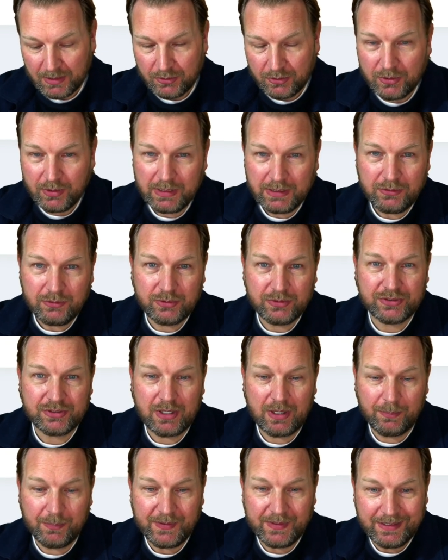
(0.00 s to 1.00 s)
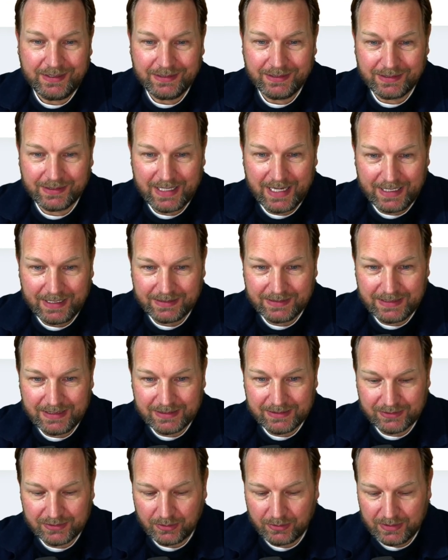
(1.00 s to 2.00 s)
You can do something like
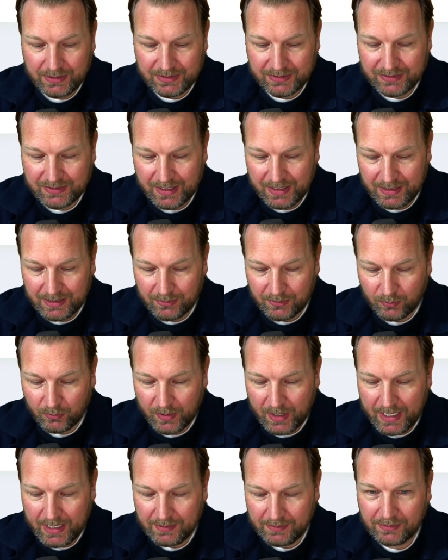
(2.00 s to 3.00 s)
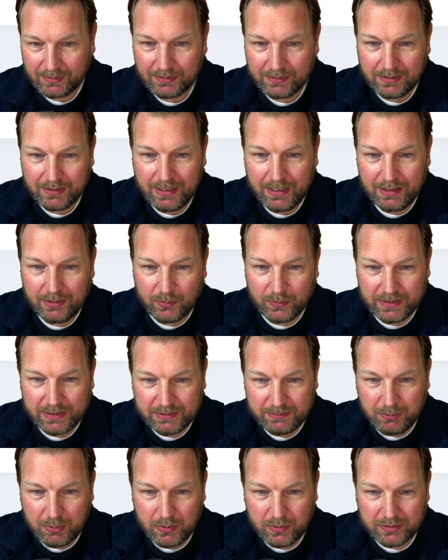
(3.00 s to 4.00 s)
this. So you can say, write a
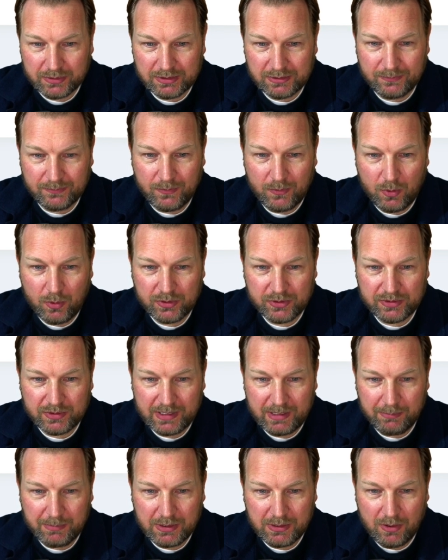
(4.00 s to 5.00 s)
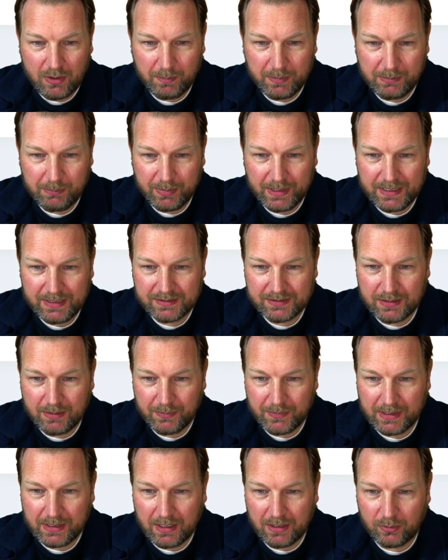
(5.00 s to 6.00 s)
response for. So let me copy paste
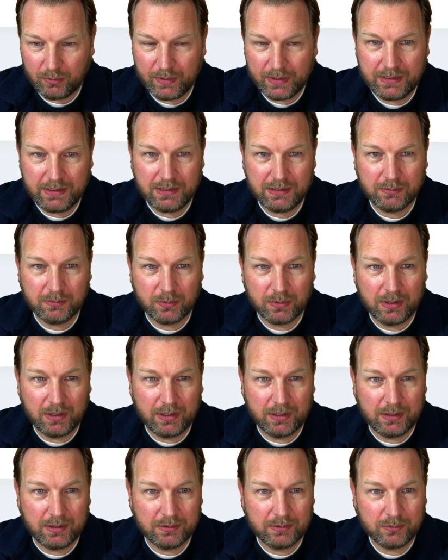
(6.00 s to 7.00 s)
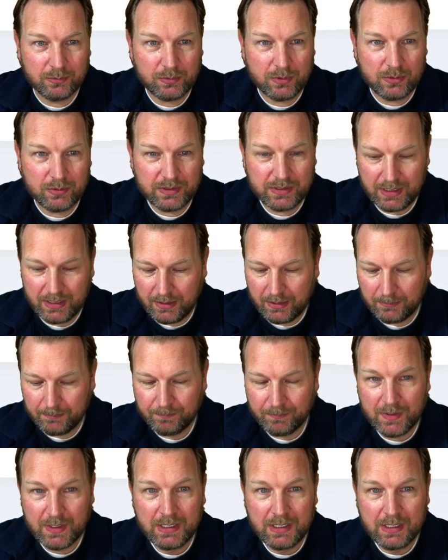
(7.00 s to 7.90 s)
something I already wrote here.